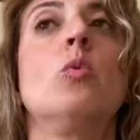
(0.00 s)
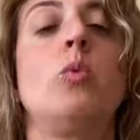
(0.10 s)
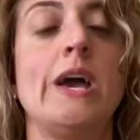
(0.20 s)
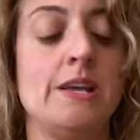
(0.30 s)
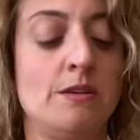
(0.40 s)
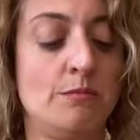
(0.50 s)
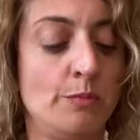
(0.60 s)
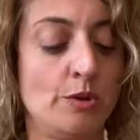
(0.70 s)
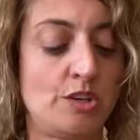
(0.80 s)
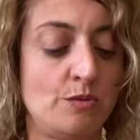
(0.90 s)
when
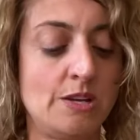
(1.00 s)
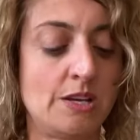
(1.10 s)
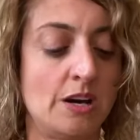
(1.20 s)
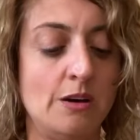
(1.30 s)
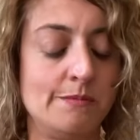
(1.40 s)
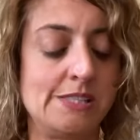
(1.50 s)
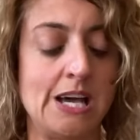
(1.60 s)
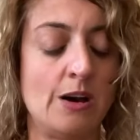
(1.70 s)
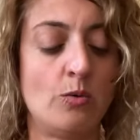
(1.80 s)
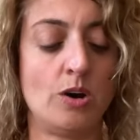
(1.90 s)
Mercury comes
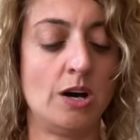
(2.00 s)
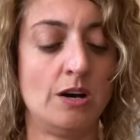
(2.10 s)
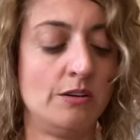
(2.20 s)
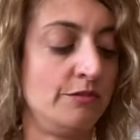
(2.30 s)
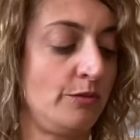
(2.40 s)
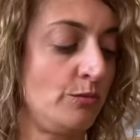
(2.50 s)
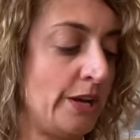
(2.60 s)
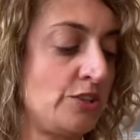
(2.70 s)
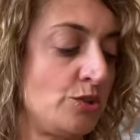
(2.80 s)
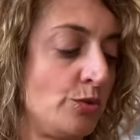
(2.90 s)
out of
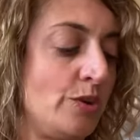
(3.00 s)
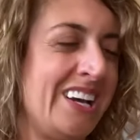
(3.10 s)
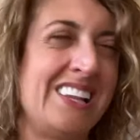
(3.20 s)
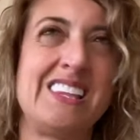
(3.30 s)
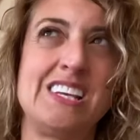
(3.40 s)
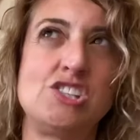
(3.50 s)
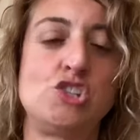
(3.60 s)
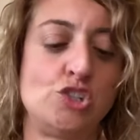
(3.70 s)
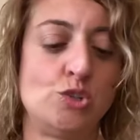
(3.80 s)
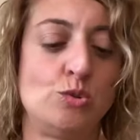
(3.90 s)
retrograde. I think it's
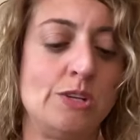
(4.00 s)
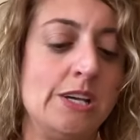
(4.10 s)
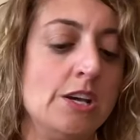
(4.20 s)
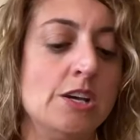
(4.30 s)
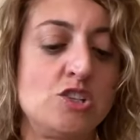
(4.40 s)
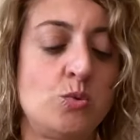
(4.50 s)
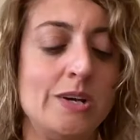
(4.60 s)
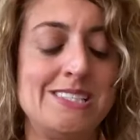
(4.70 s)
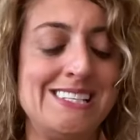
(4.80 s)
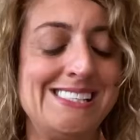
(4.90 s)
June
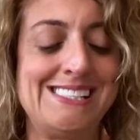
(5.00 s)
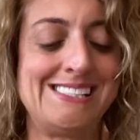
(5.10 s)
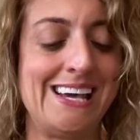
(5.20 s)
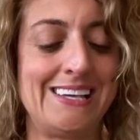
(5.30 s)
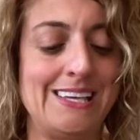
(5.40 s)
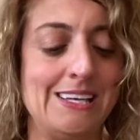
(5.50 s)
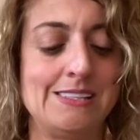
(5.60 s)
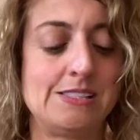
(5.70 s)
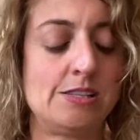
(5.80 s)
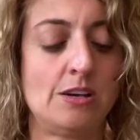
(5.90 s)

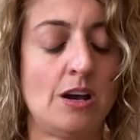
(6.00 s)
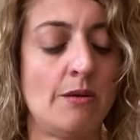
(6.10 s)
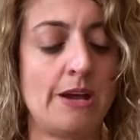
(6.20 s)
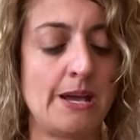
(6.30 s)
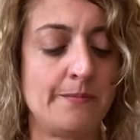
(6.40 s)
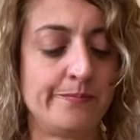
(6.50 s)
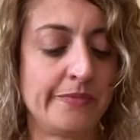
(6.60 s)
22nd. All right,